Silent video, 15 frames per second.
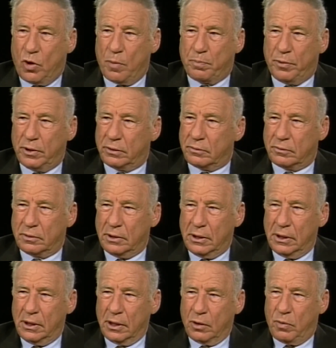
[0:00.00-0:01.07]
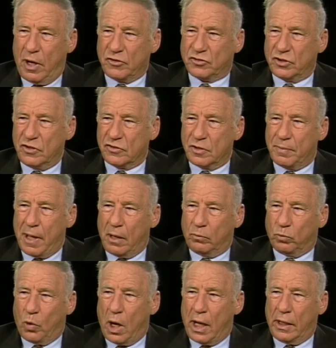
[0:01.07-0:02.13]
corporate questions
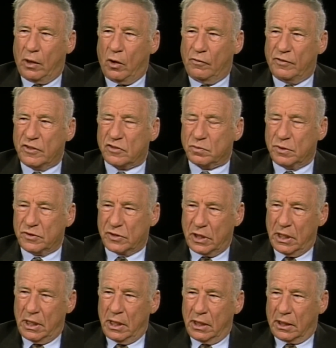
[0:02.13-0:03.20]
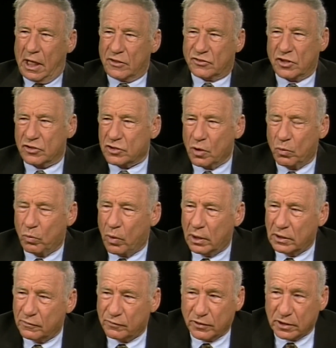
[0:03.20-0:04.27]
about why Ovitz got such a
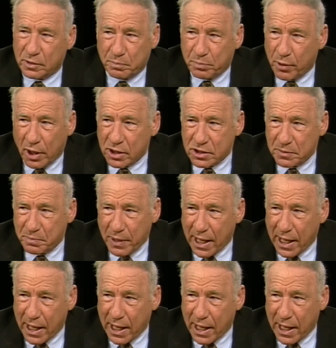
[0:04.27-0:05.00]
wonderful departure